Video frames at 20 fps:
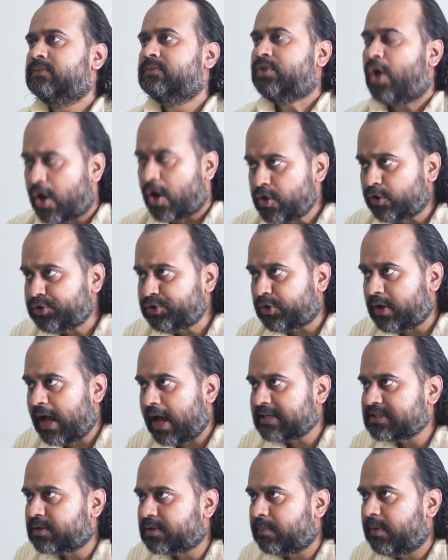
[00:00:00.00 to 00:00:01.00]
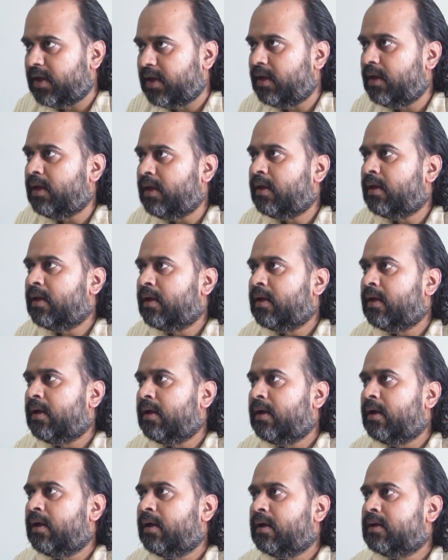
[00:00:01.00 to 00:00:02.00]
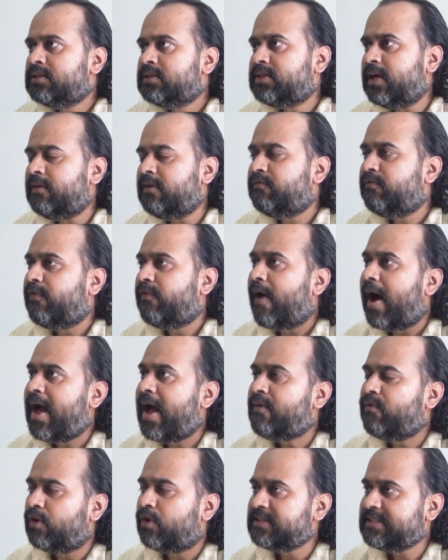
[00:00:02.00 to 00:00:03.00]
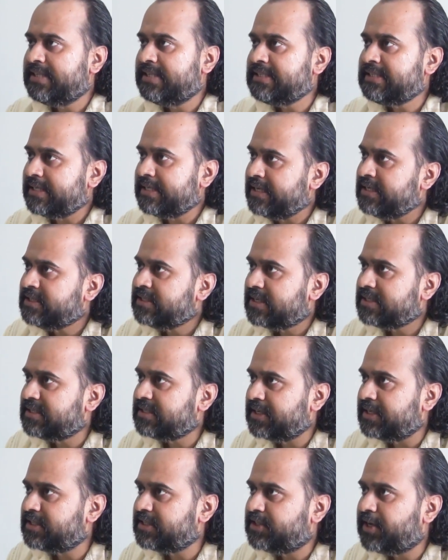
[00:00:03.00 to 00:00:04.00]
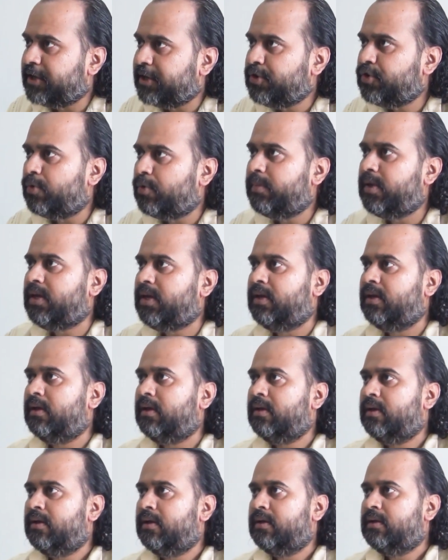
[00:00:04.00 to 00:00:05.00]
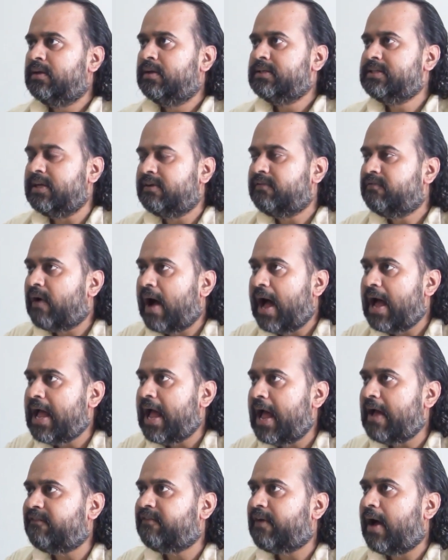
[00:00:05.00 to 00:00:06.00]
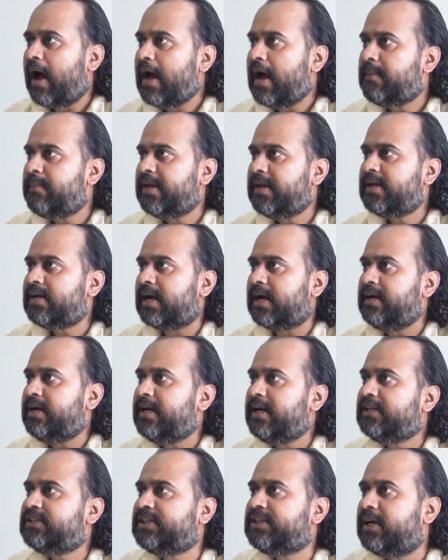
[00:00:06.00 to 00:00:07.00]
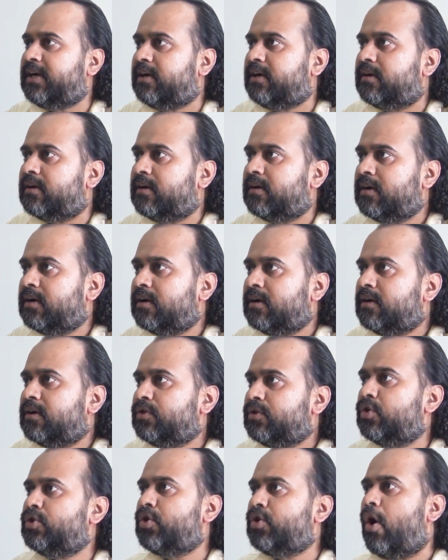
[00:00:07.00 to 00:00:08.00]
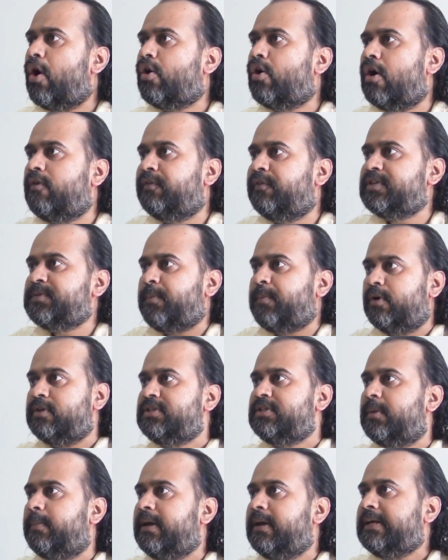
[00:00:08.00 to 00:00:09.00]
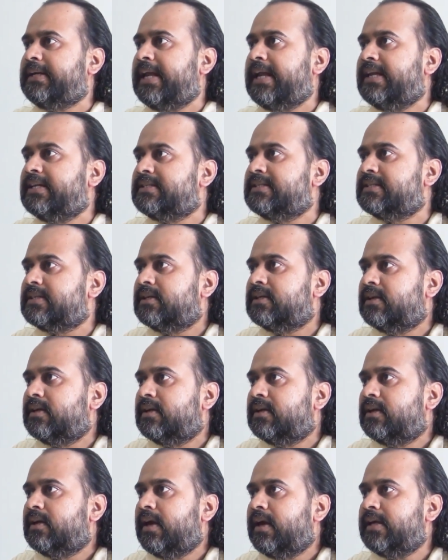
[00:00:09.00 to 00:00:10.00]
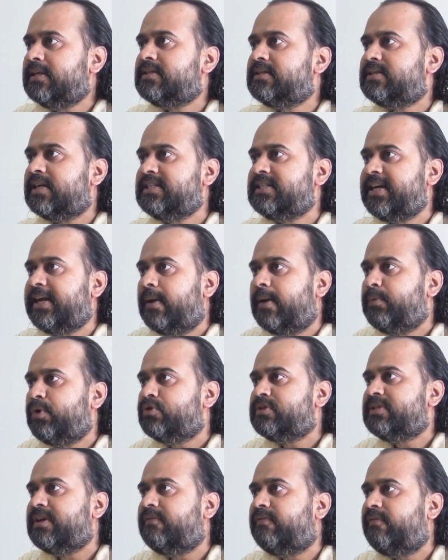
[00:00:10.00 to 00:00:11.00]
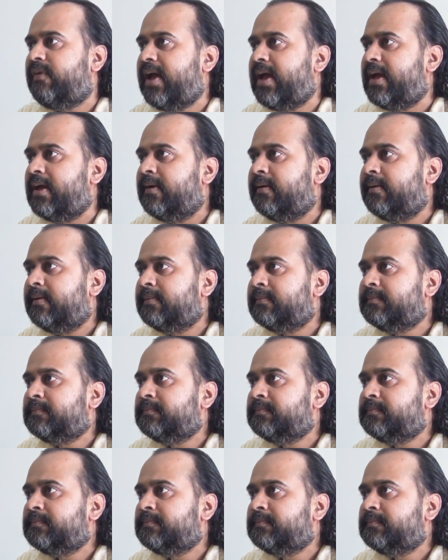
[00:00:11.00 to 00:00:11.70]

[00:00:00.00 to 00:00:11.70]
Now you should ask me, sir, why was this injustice done to me? Sir, why have I been conditioned to talk of responsibilities in such an abusive way?